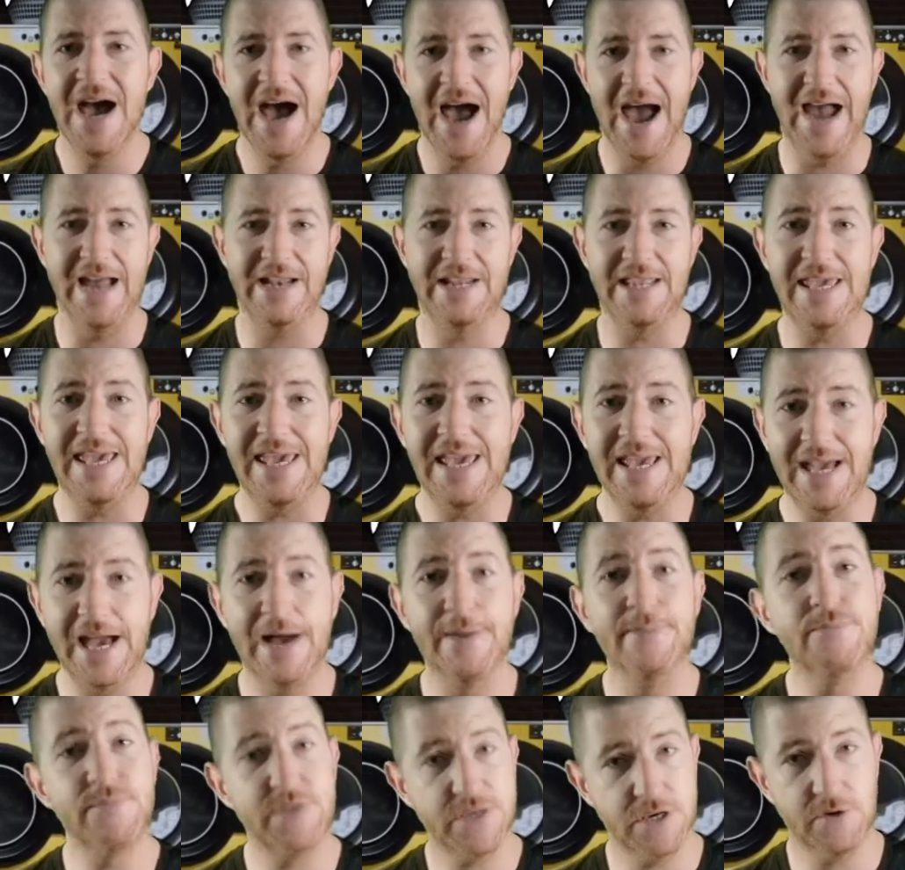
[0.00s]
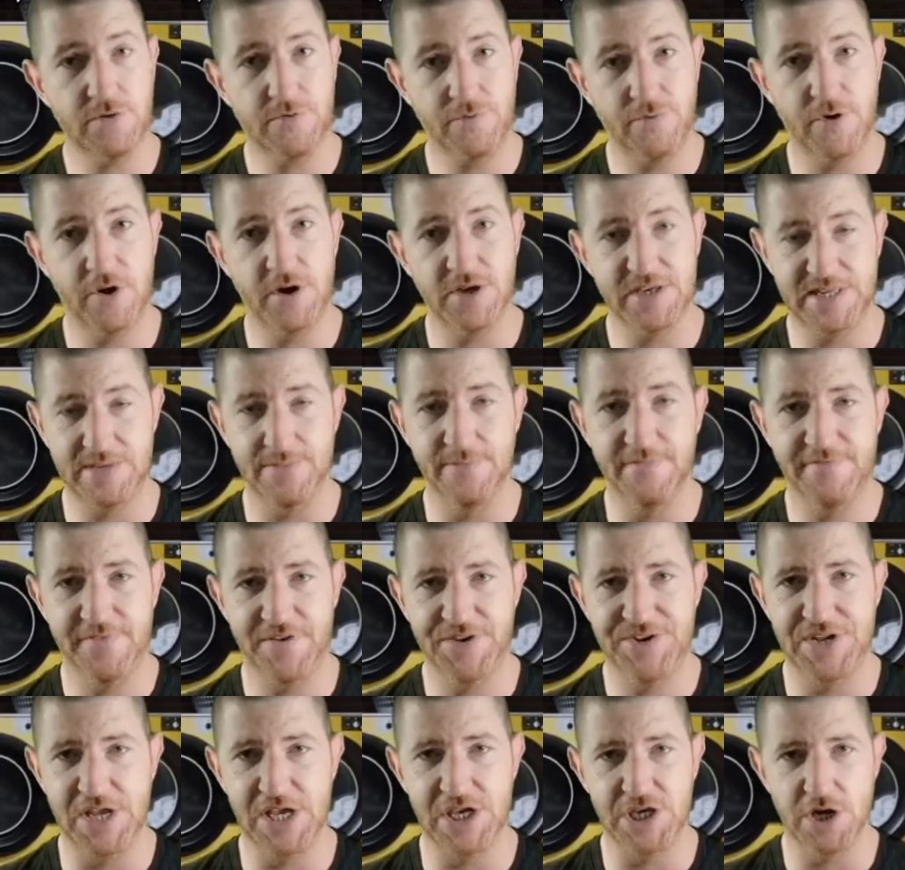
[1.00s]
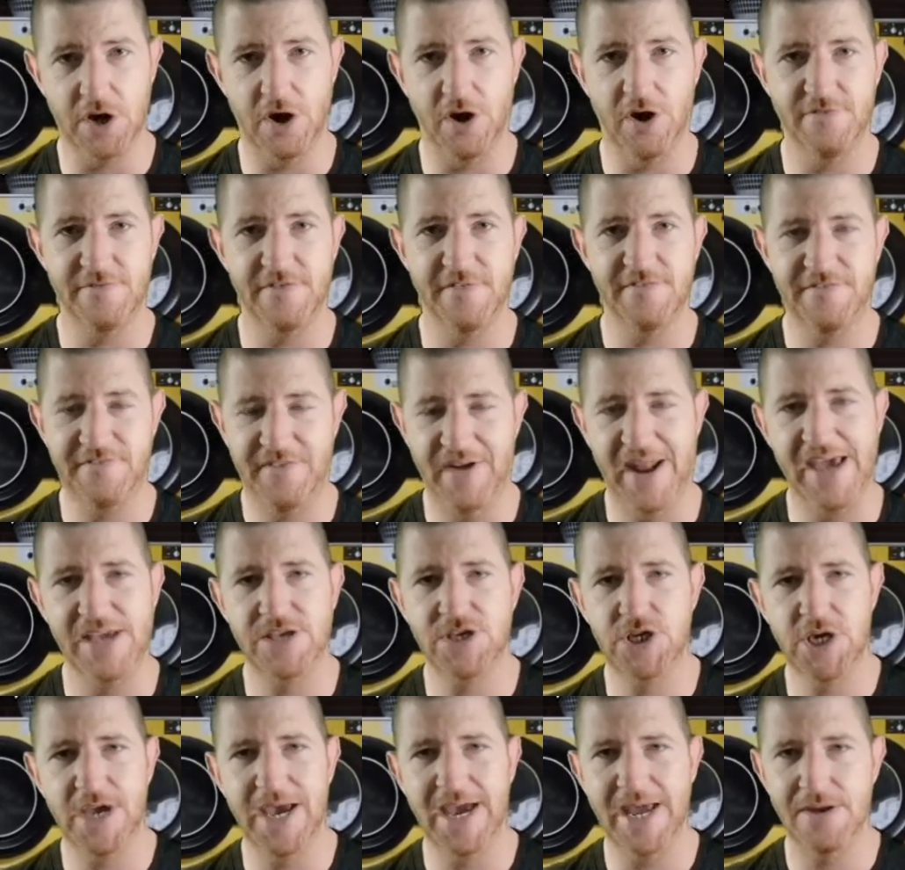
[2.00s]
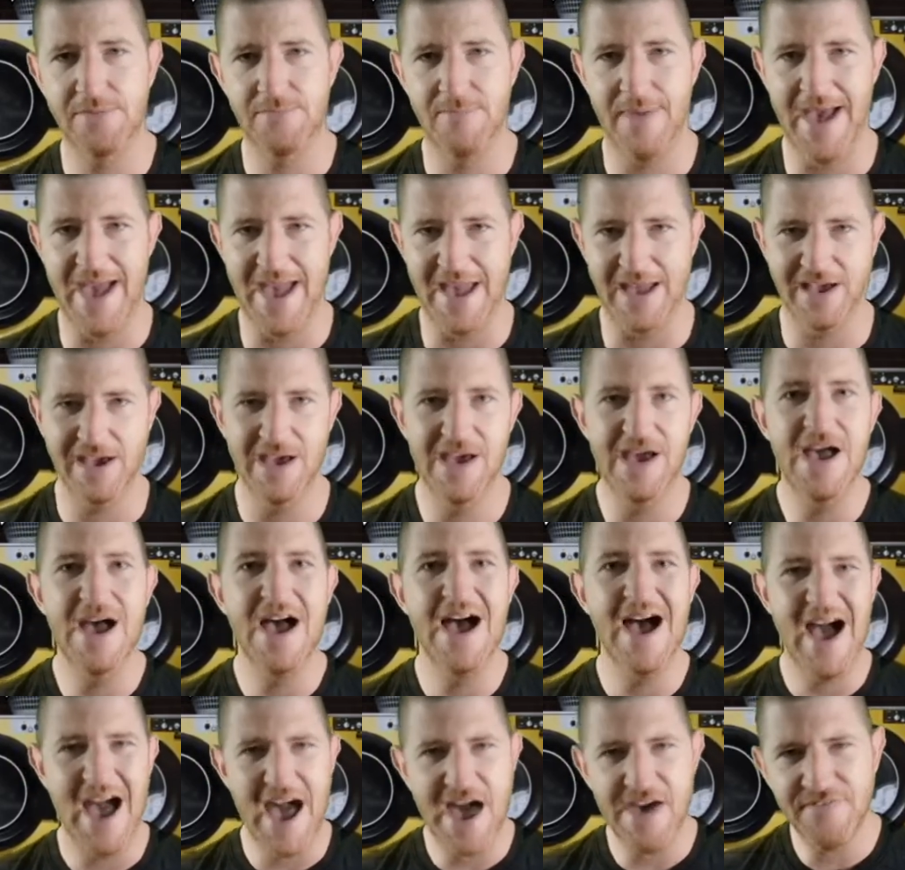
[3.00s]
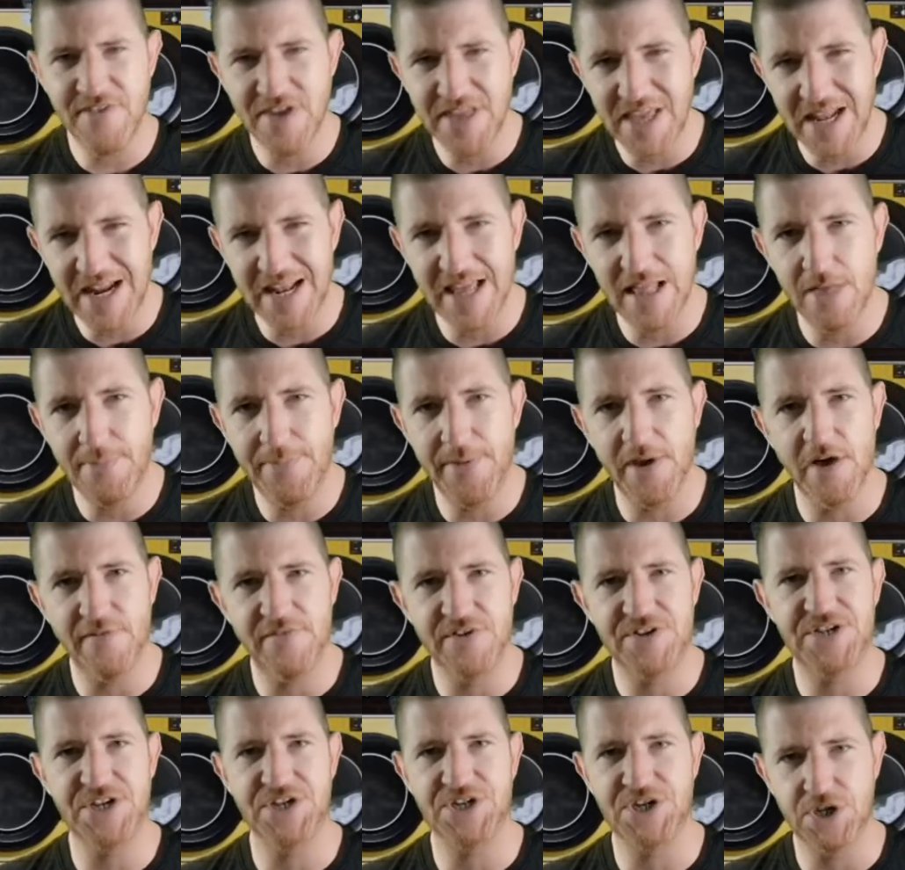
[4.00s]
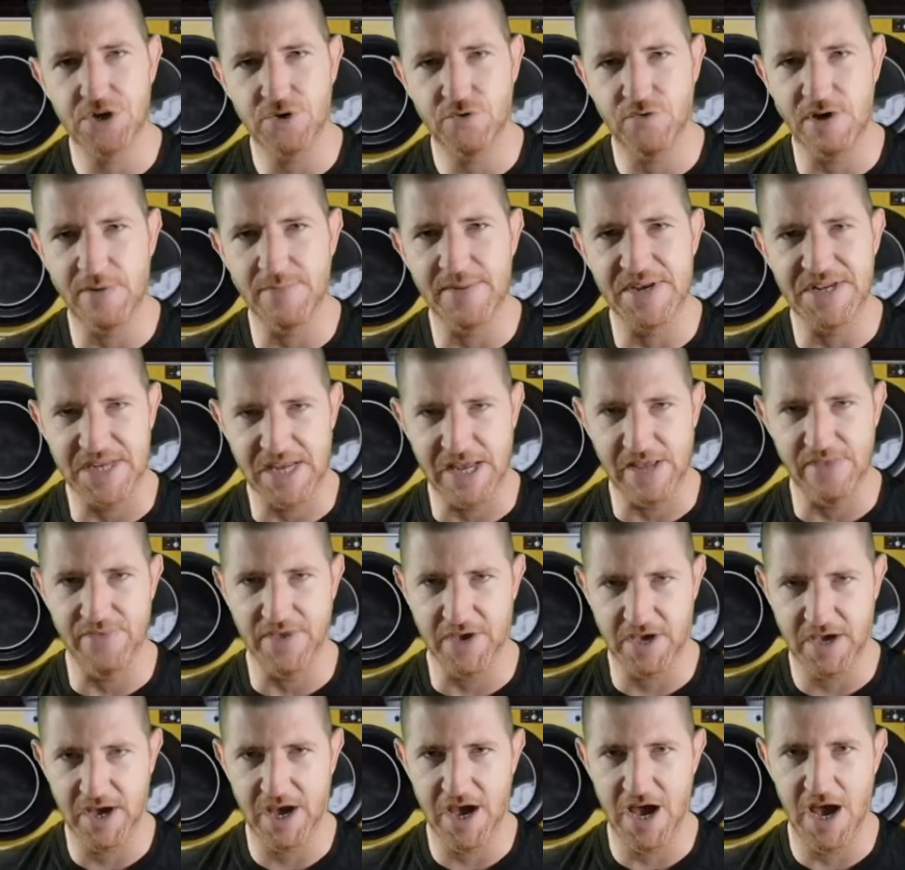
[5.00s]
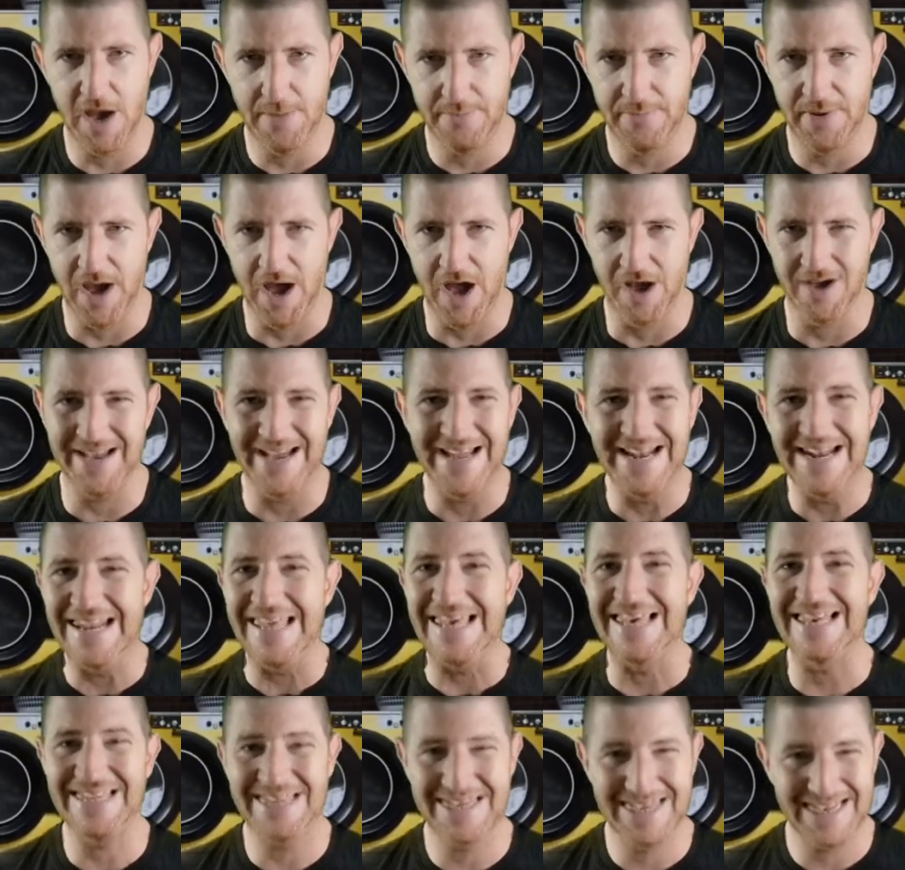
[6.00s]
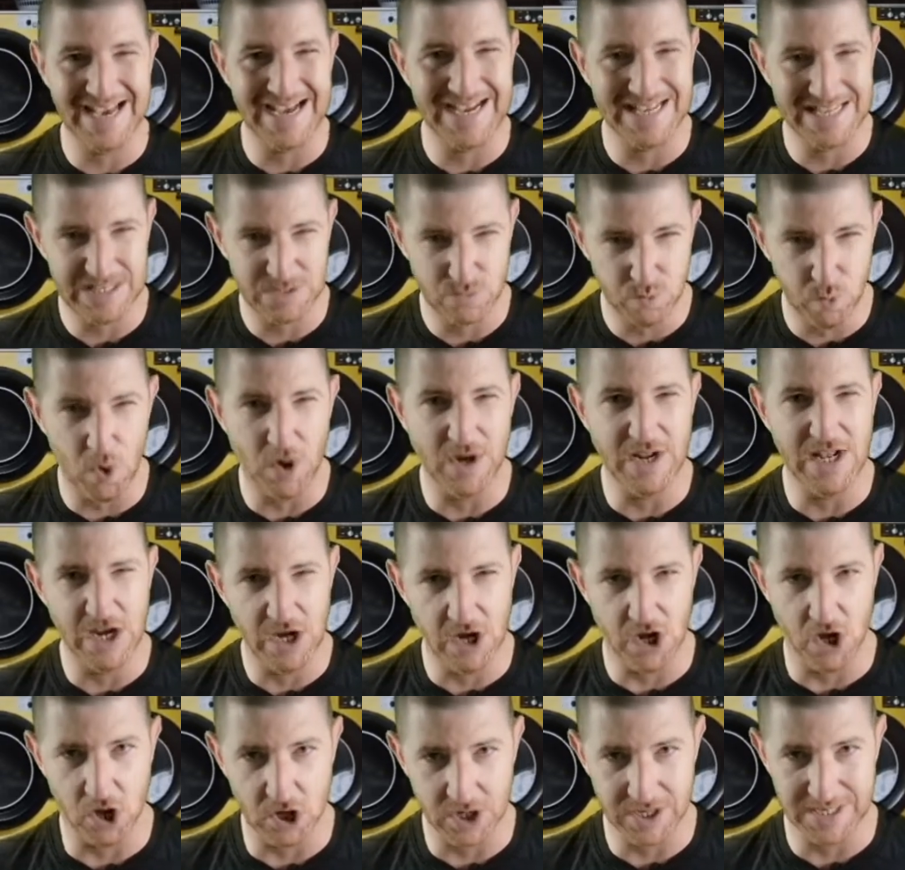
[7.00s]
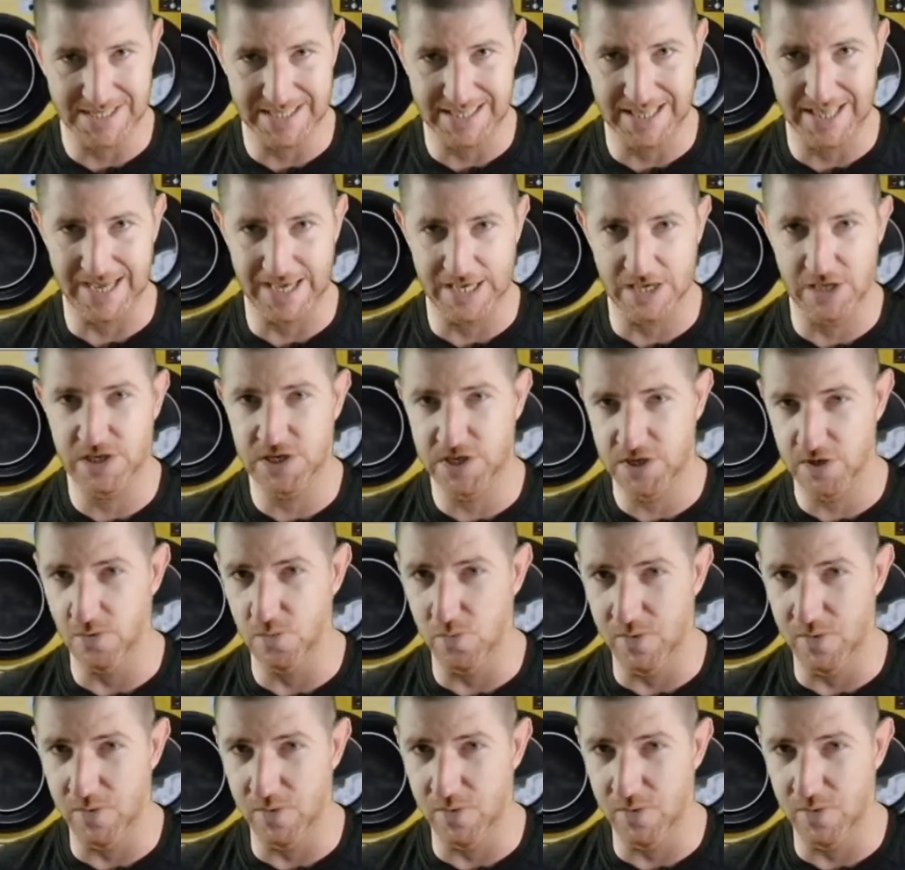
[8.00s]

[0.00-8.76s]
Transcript: And he comes across some footage of Fletcher and Meg having a little bit of a disagreement in the car park. At least that's what it looks like to